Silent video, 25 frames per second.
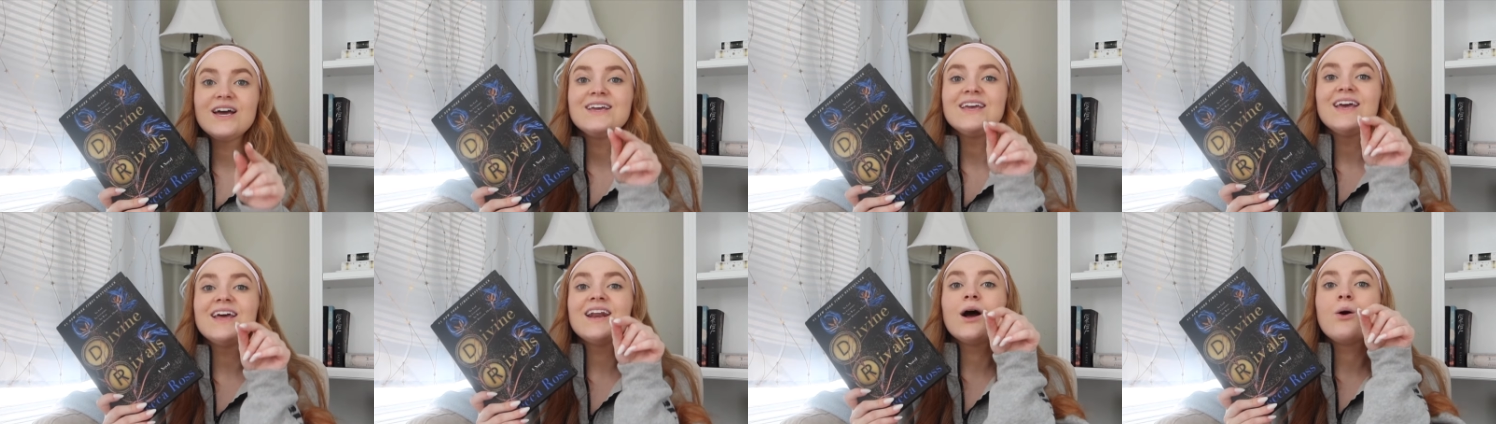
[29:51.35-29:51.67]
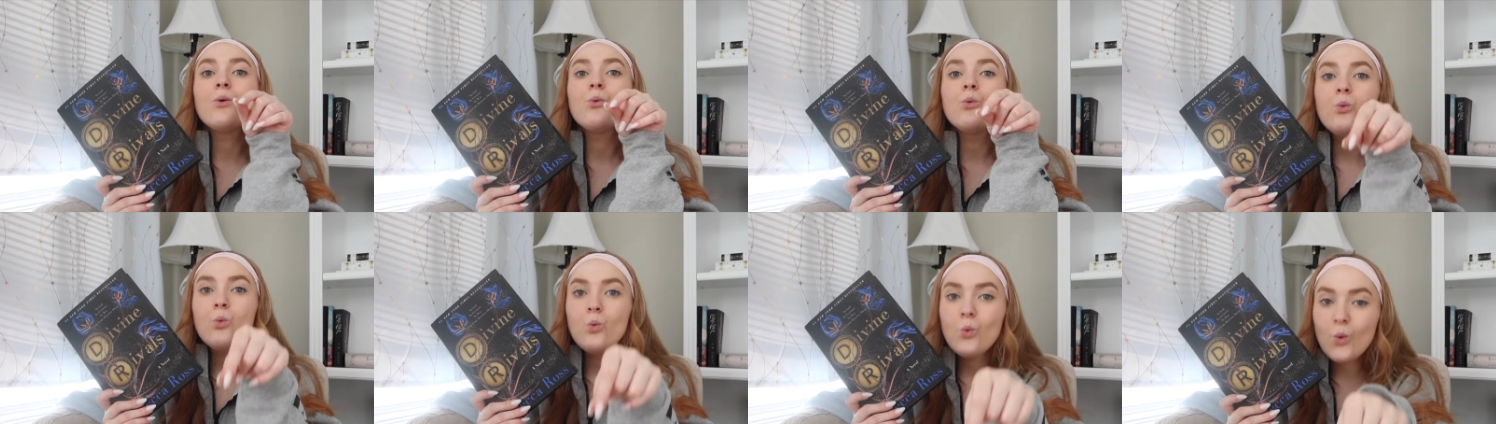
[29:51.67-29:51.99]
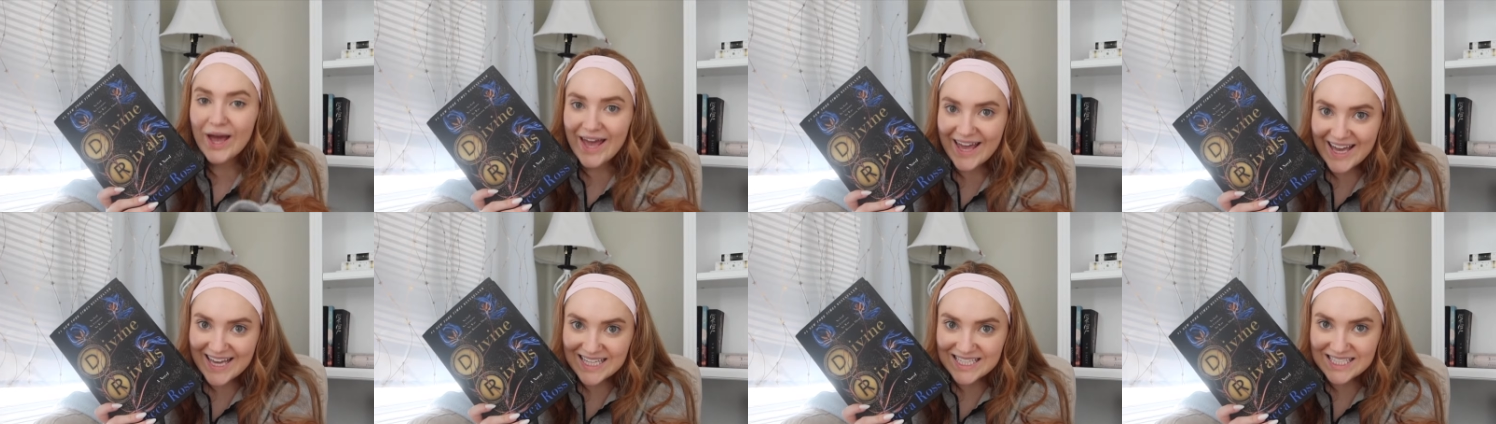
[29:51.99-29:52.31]
I cannot
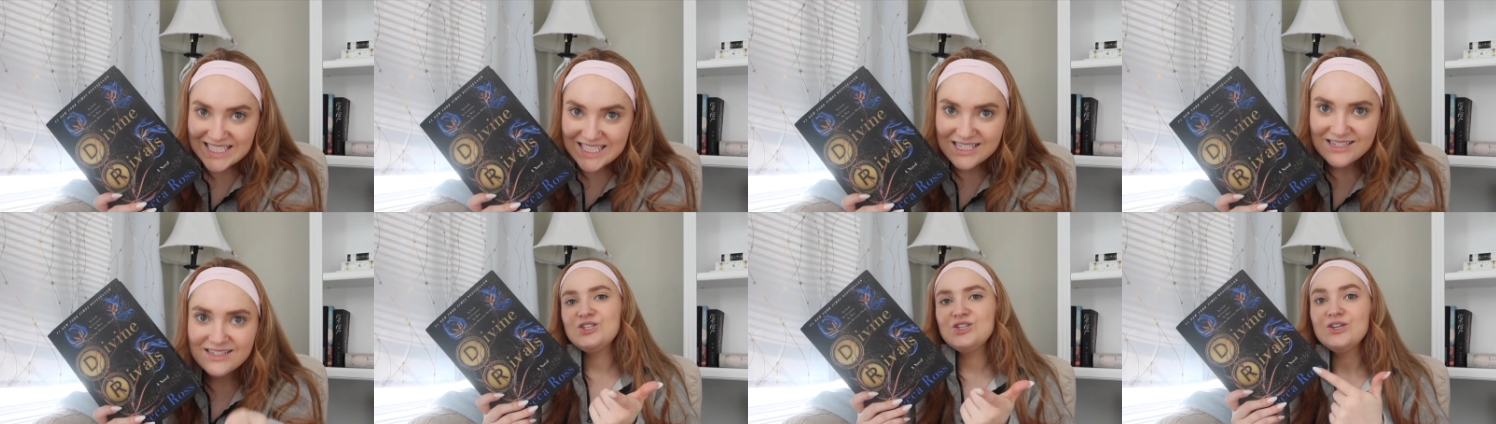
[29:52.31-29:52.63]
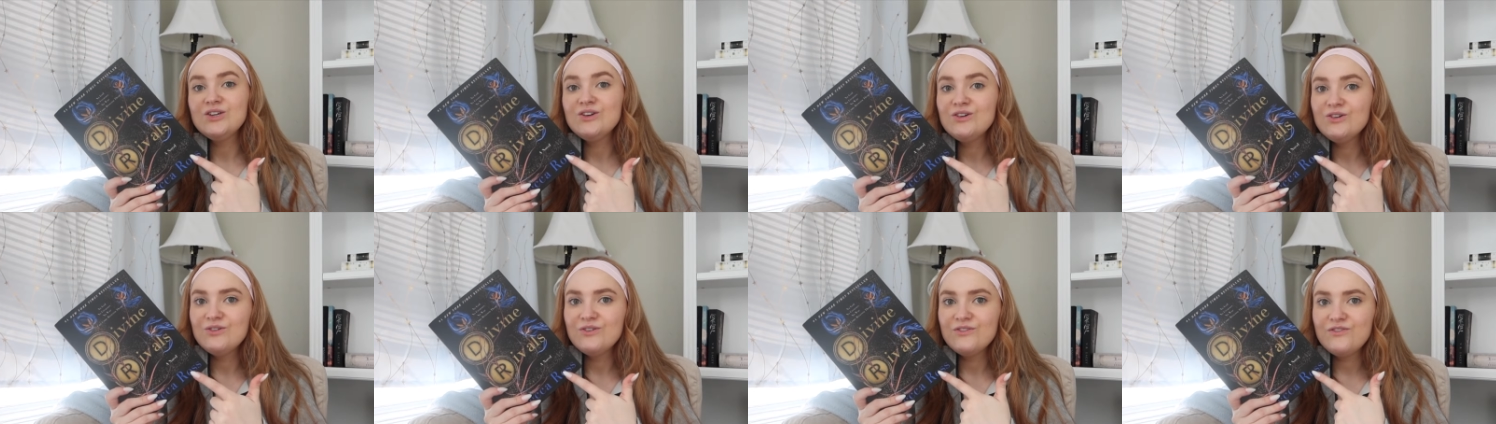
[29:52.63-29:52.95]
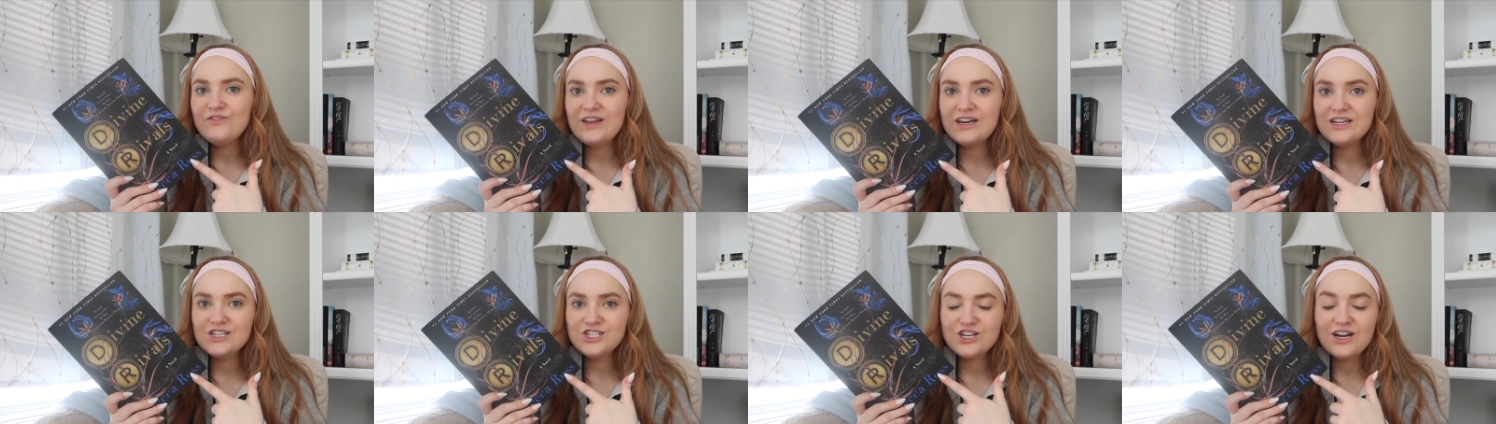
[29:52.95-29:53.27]
wait to
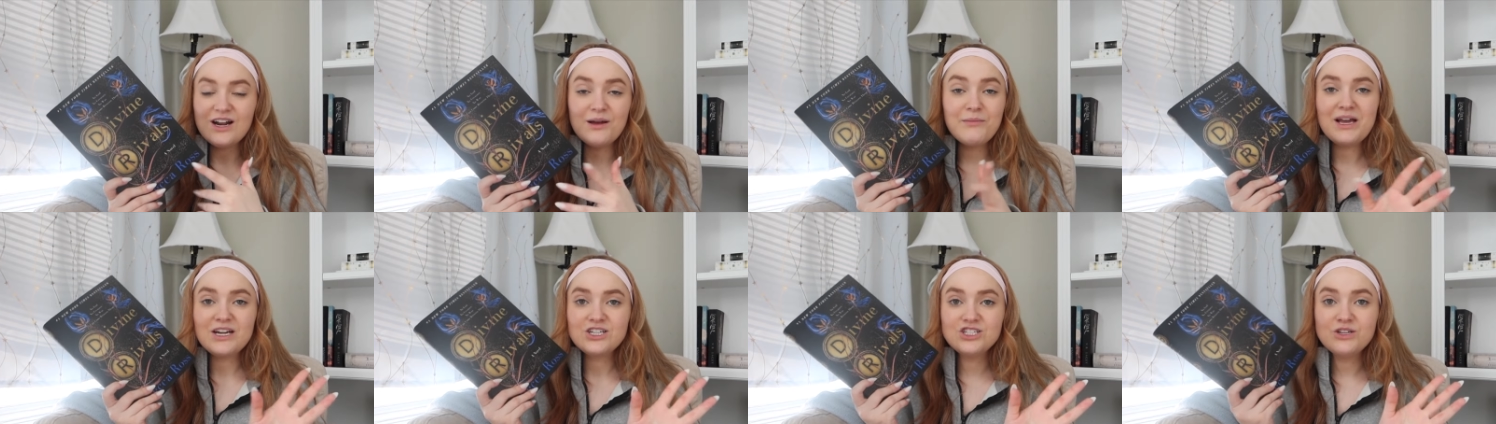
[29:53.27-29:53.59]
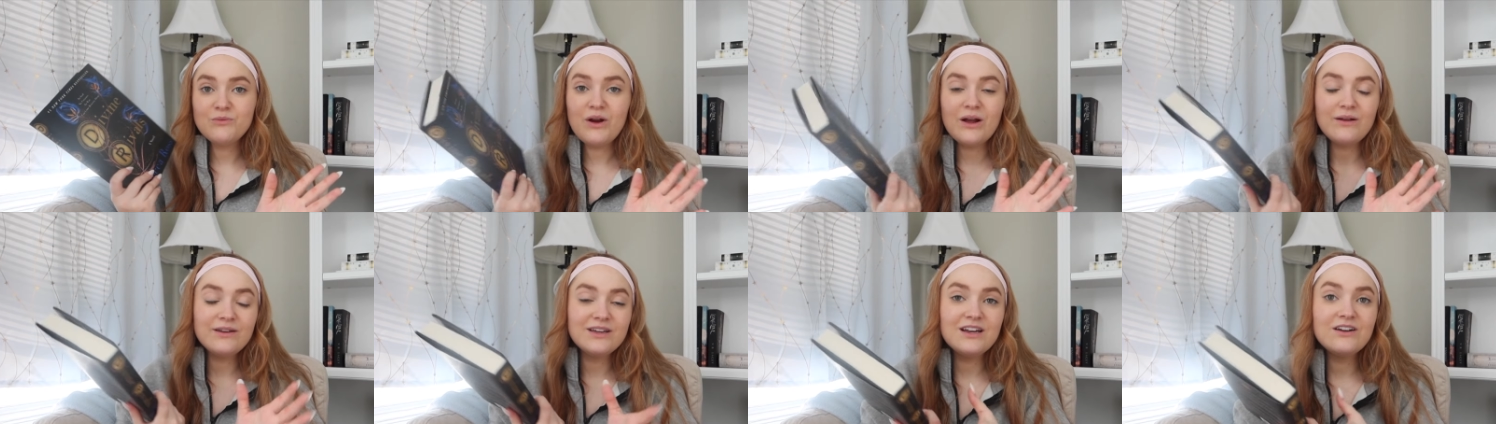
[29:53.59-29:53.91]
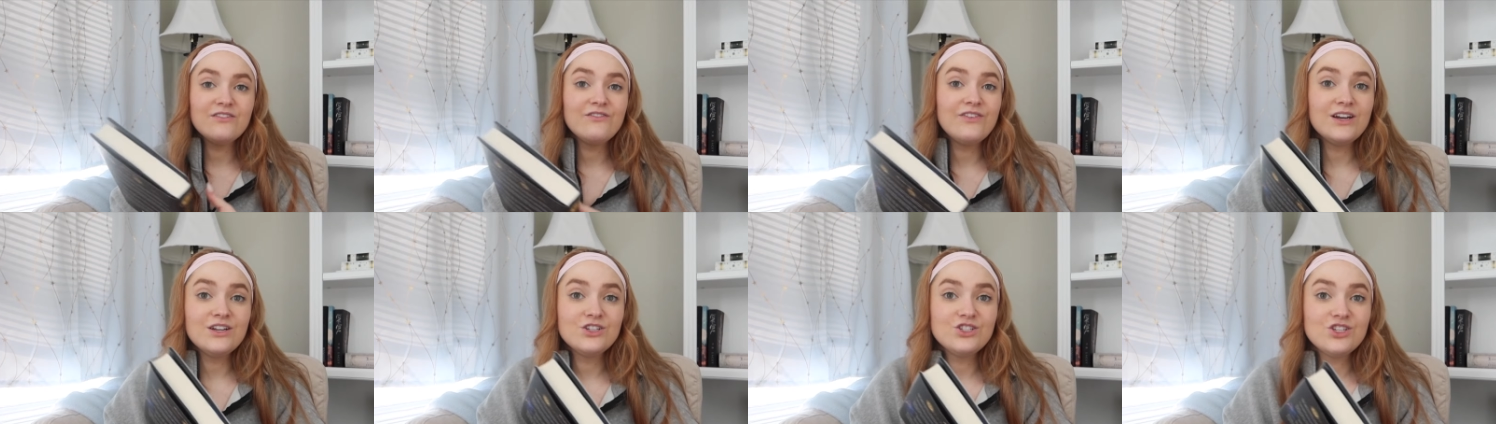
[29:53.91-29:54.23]
finish it. I'm actually probably
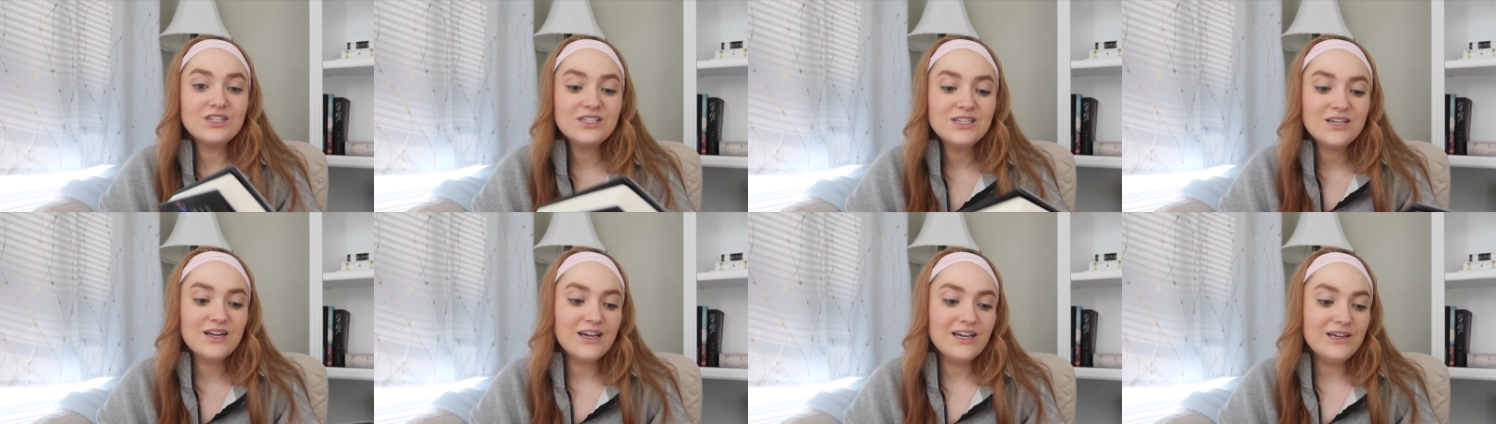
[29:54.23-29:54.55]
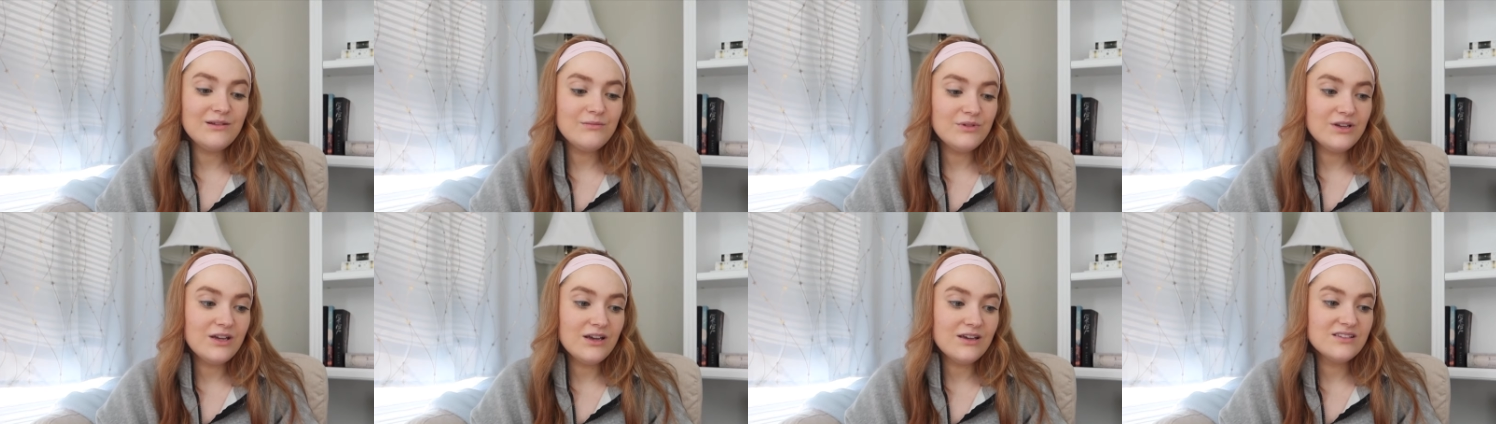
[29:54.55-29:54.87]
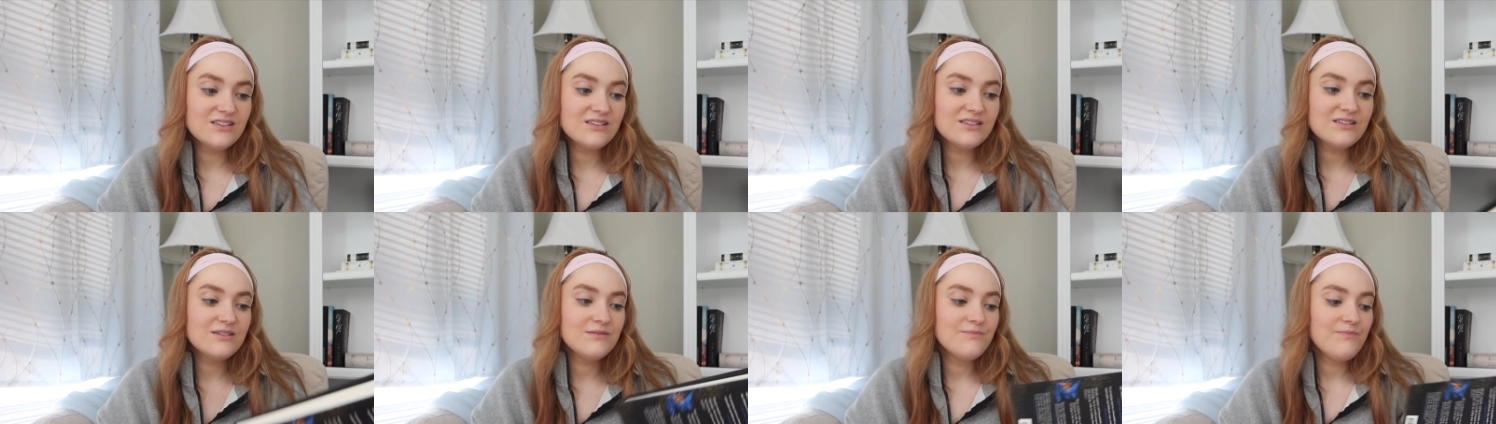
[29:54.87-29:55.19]
going to finish it tonight
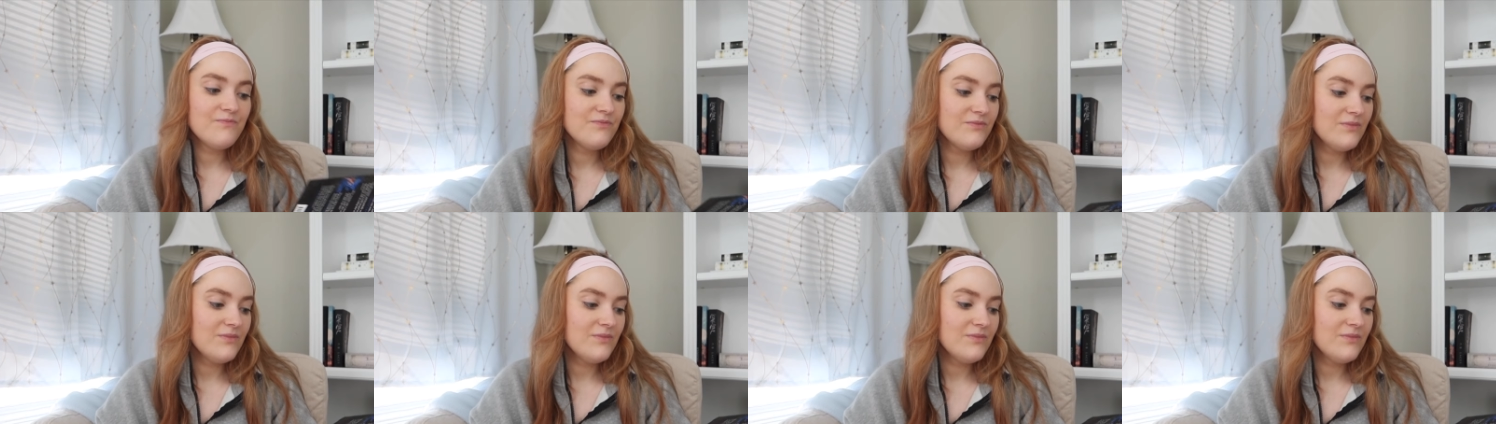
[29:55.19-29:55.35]
because